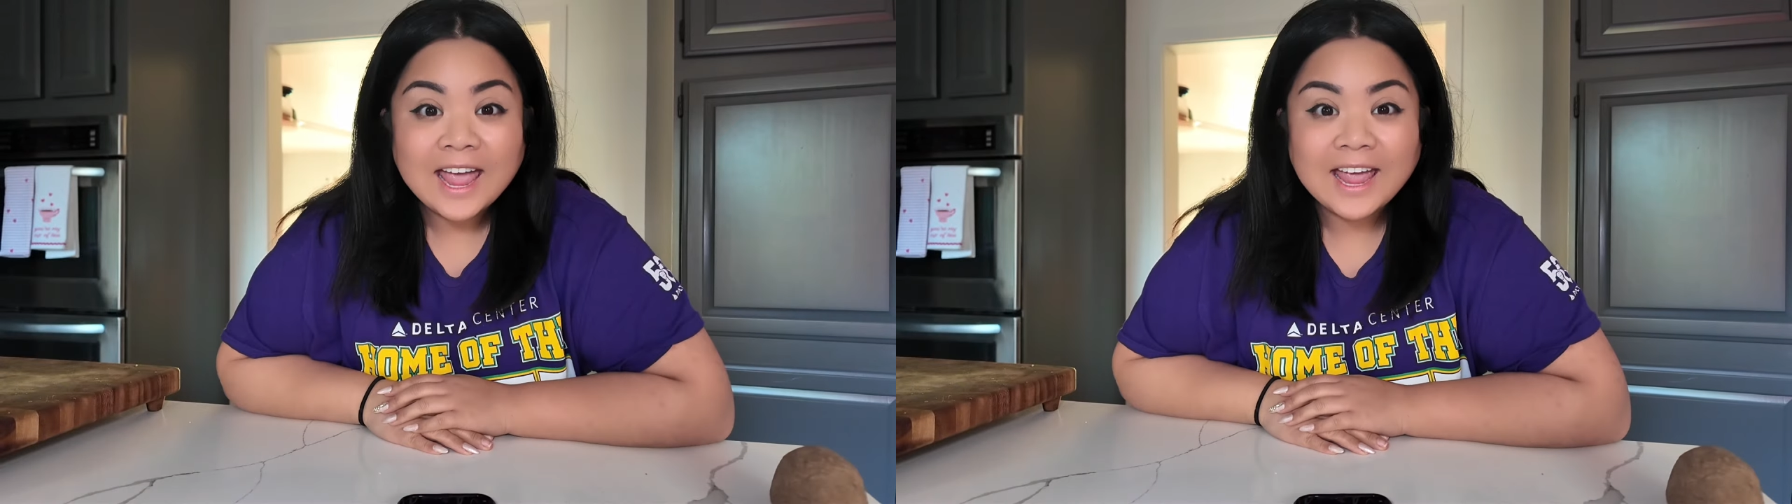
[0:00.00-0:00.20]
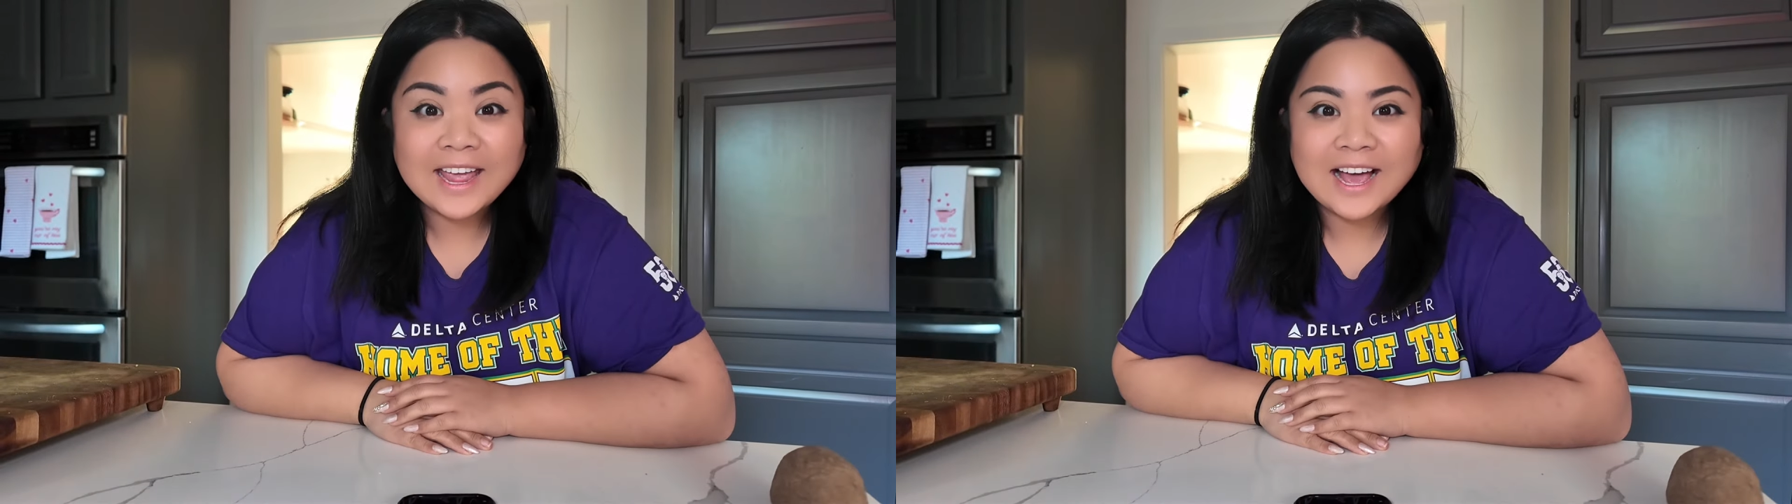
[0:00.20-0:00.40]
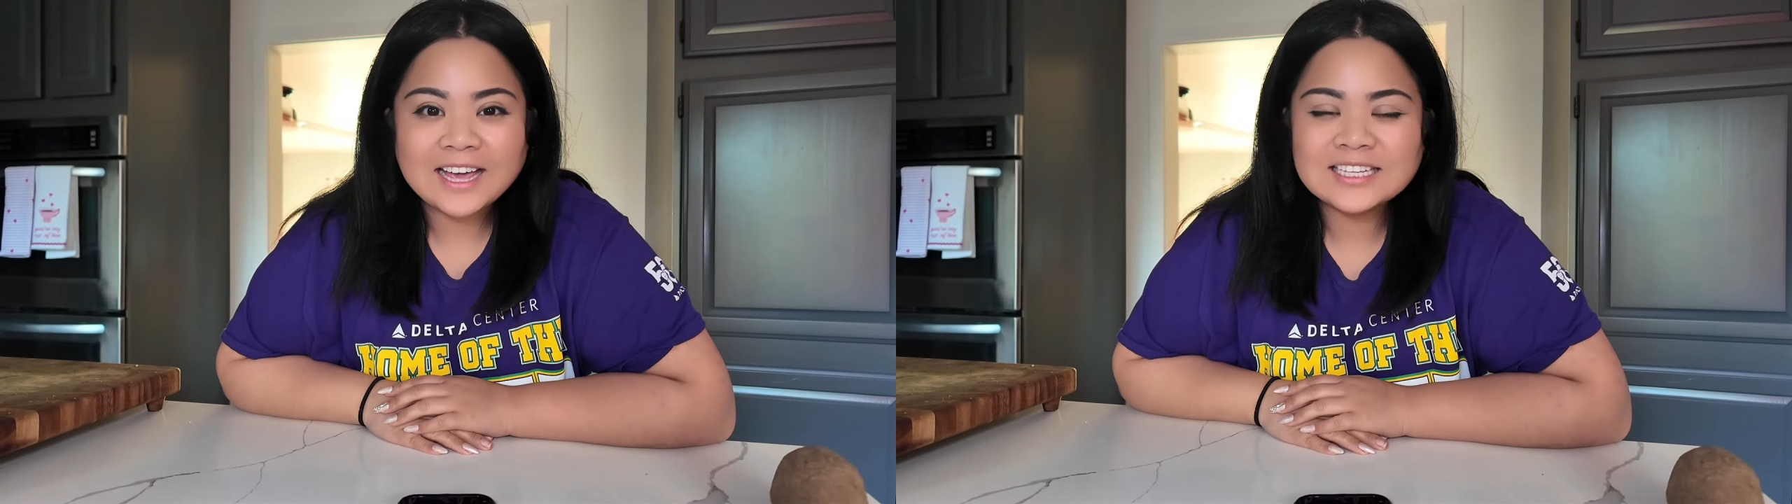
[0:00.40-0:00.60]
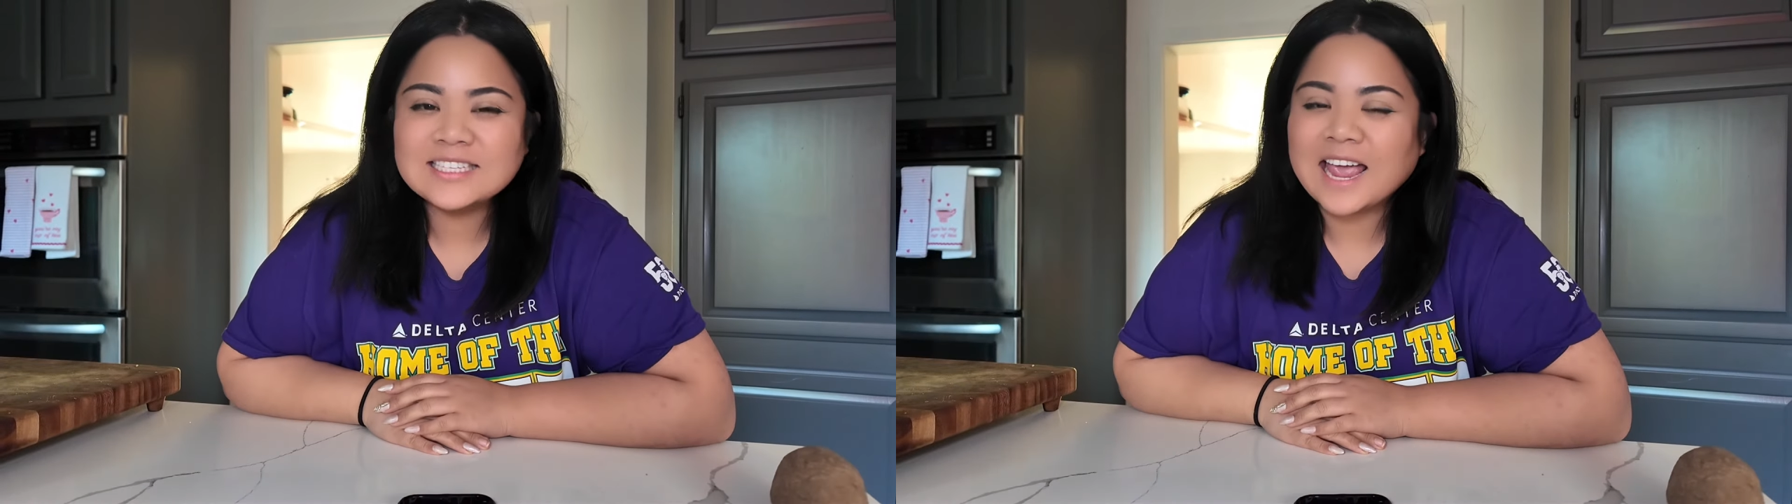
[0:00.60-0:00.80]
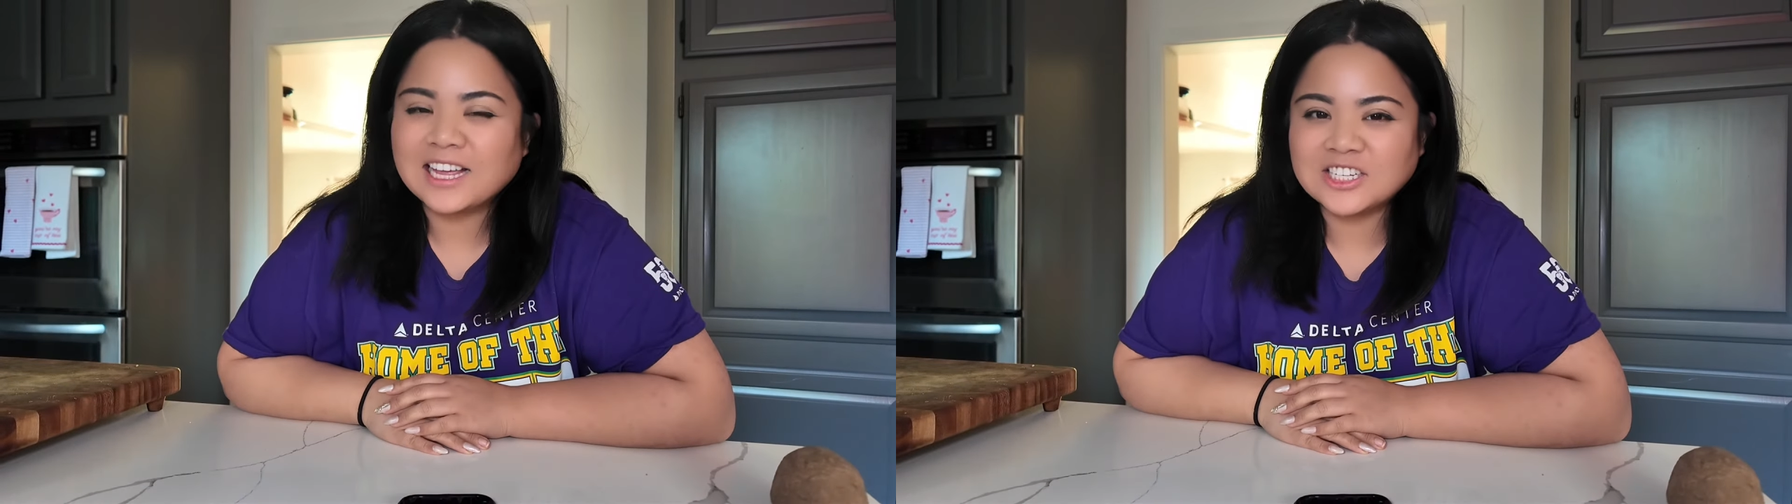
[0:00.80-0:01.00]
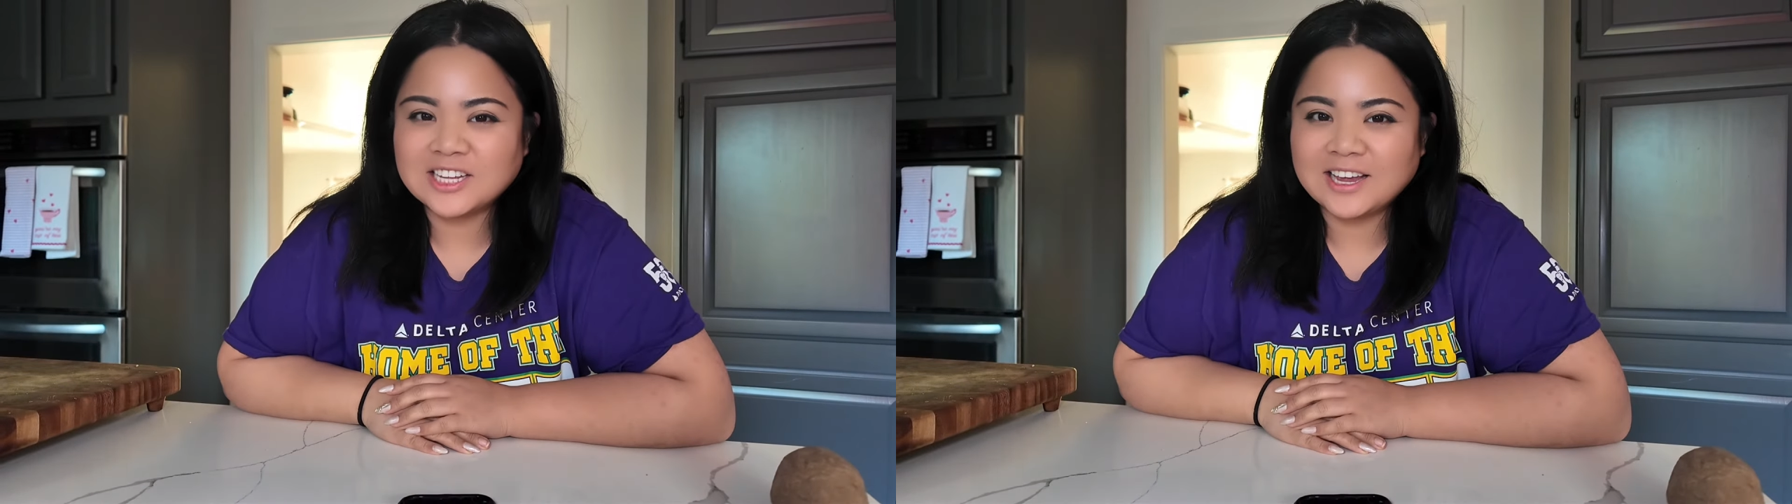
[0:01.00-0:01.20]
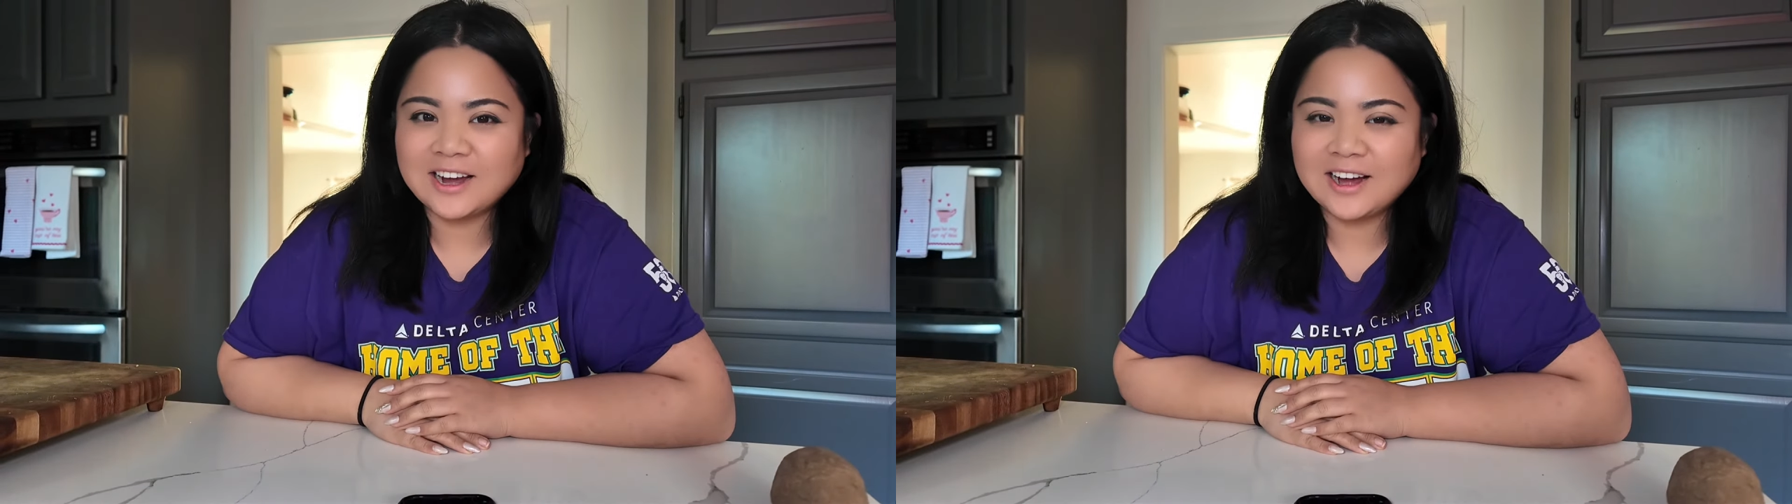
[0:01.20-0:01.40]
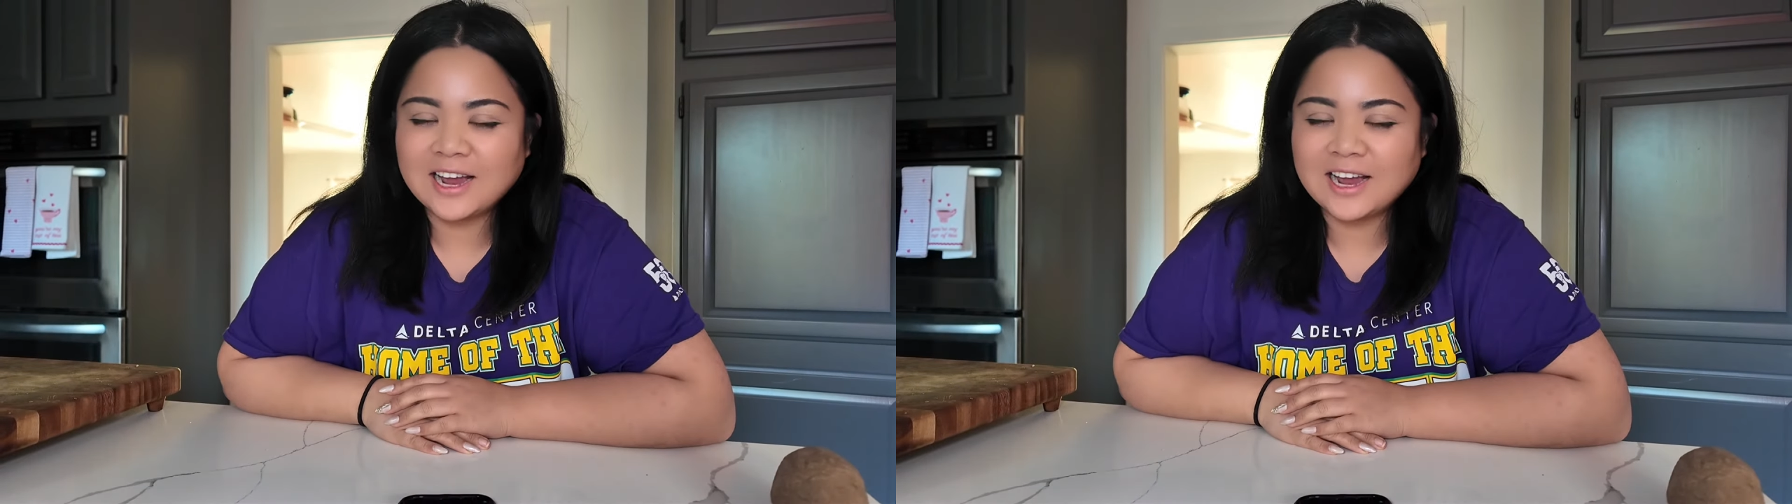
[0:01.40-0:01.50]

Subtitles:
Hey guys, Angela here,